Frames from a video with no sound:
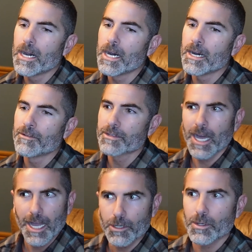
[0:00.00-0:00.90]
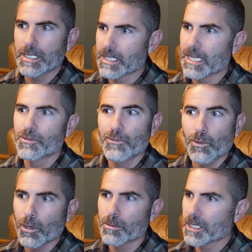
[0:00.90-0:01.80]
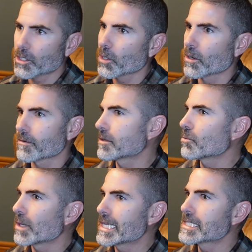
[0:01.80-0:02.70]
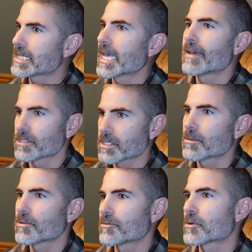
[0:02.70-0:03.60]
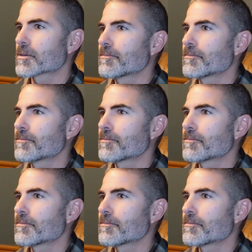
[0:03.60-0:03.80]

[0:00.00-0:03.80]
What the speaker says: of concrete that's formed and curved in ways that they haven't seen before.